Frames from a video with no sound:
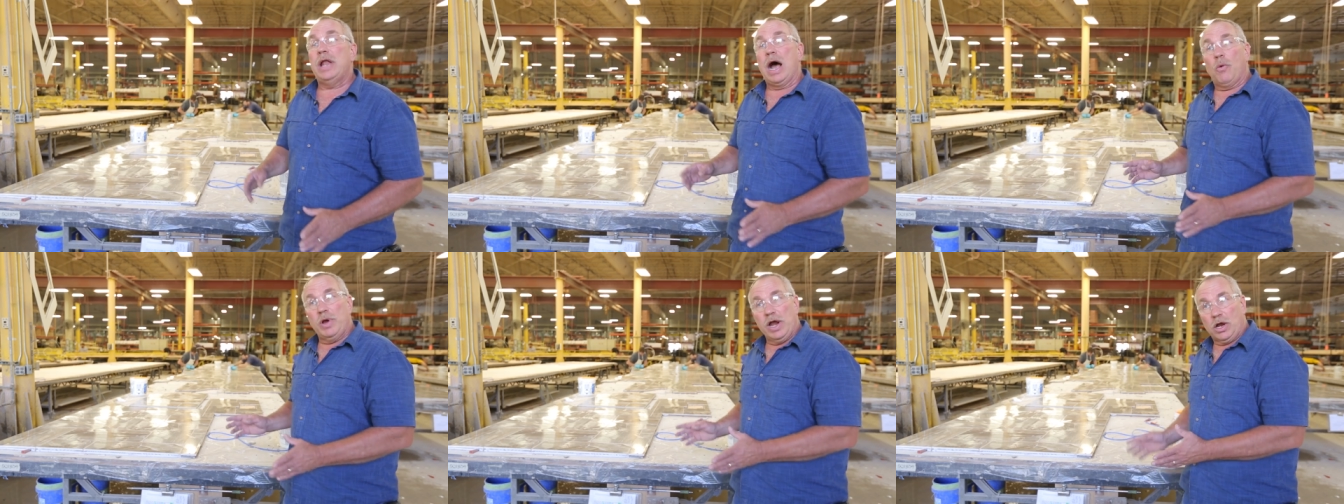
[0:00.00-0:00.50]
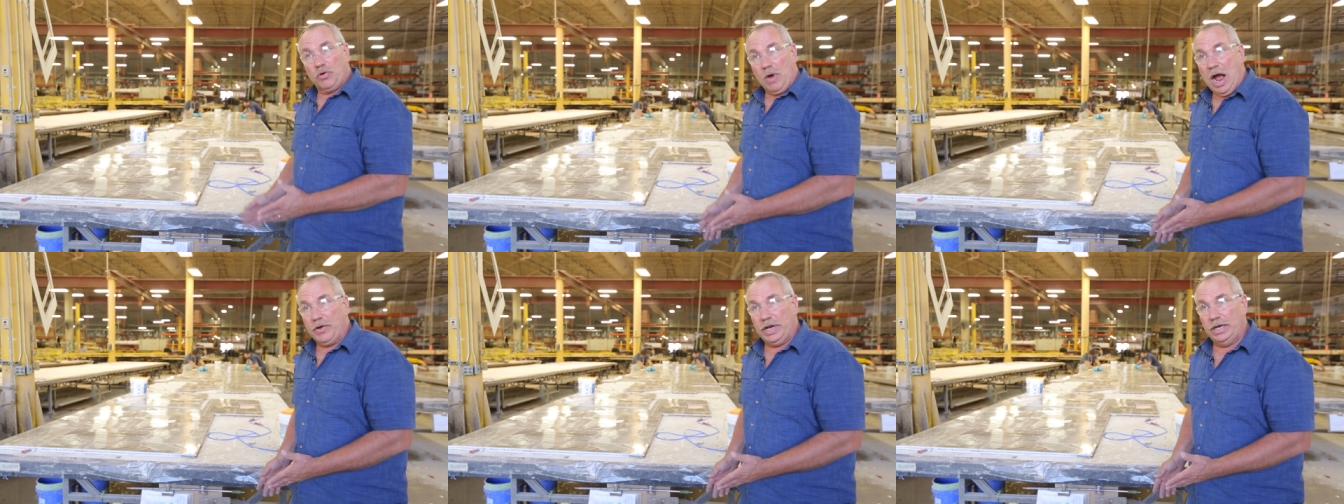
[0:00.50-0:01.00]
Now we are
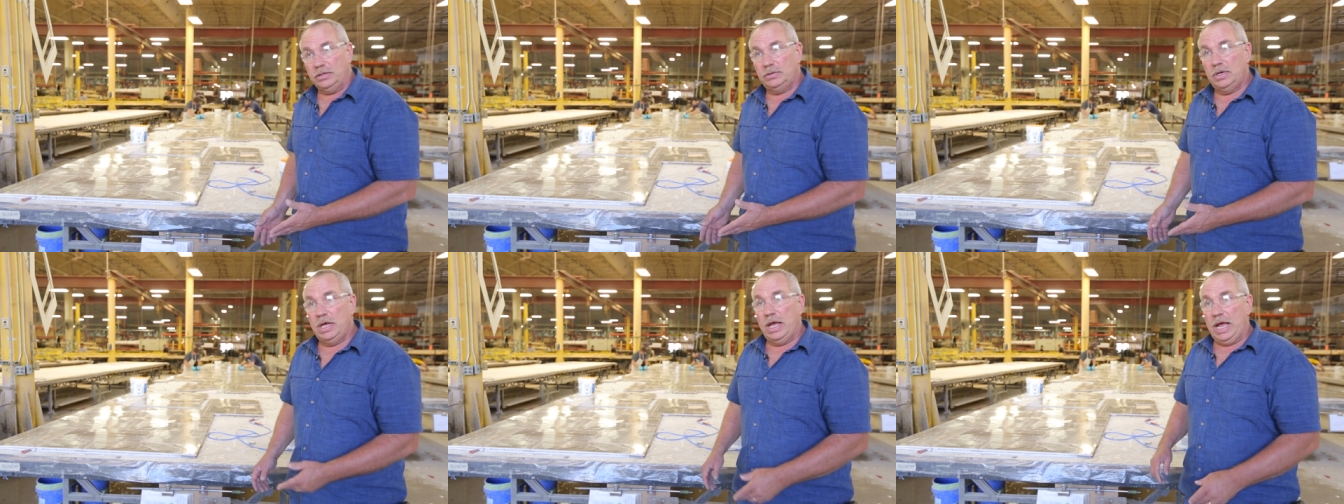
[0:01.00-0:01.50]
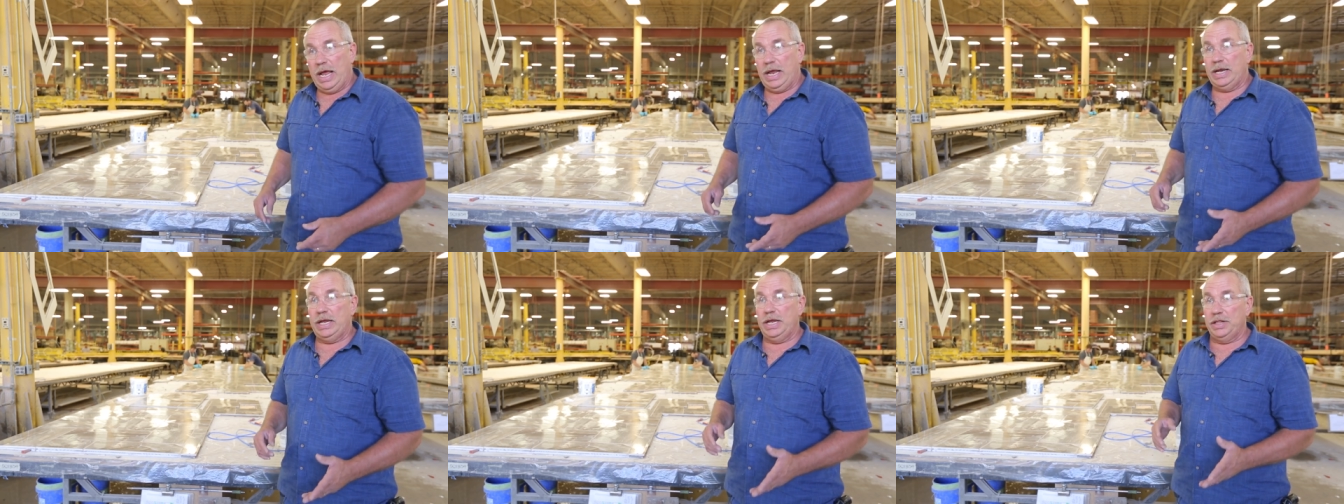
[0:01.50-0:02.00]
grouting.
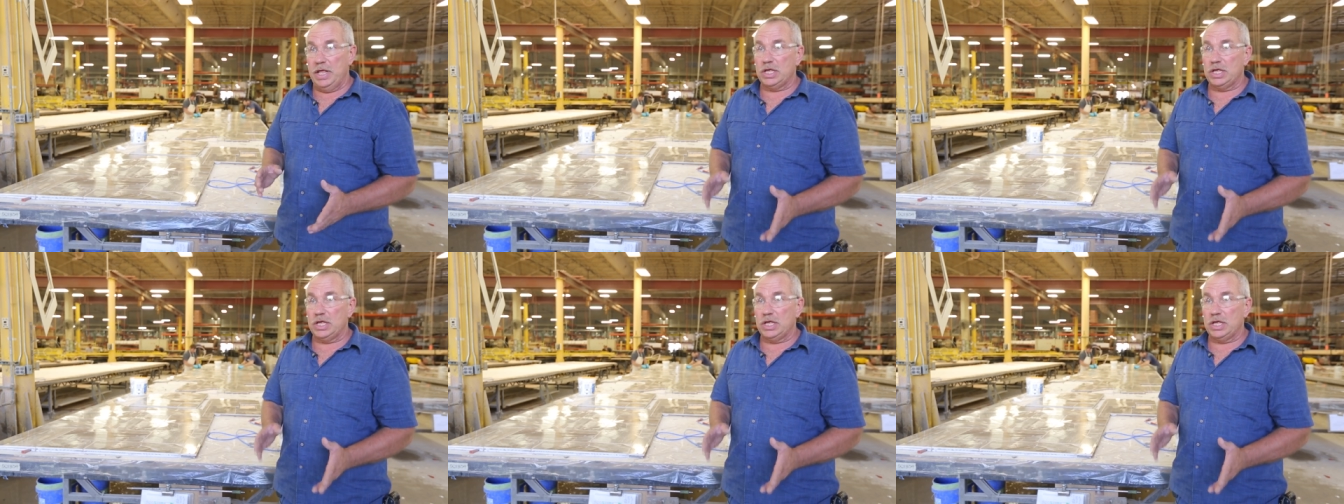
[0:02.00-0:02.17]
And in